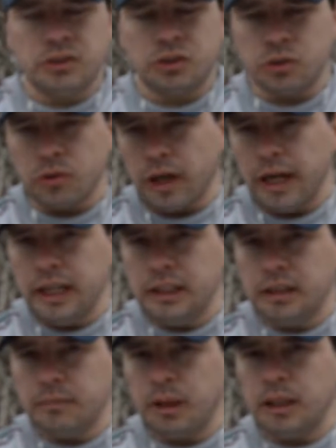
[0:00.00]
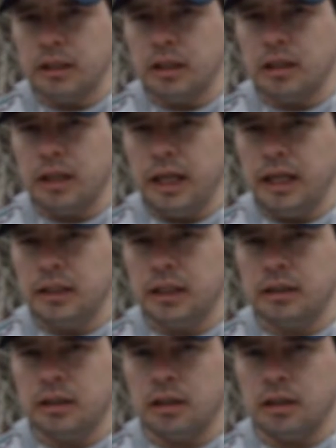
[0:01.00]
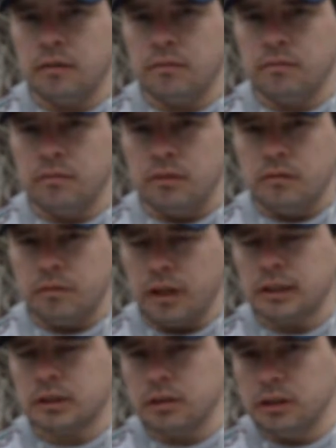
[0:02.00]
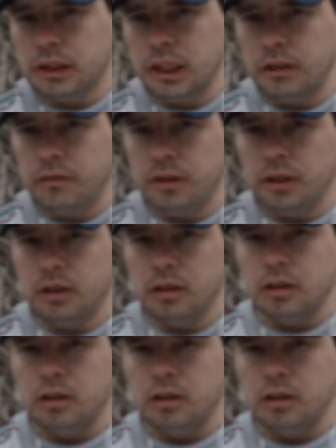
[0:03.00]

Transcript: tried my hand at flat screen TV,